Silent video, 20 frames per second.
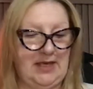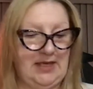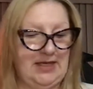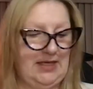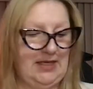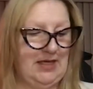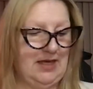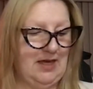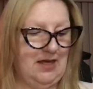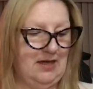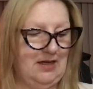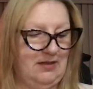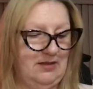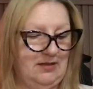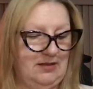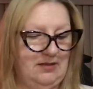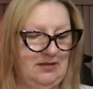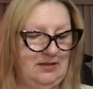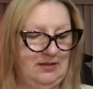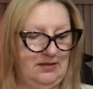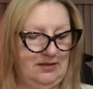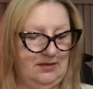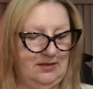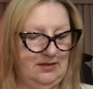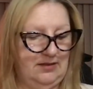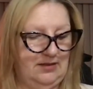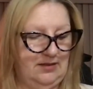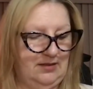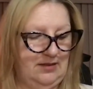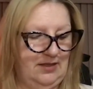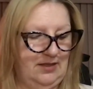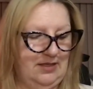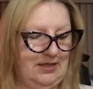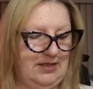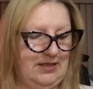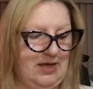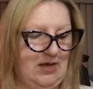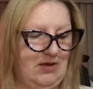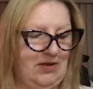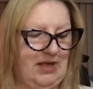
yeah, it's now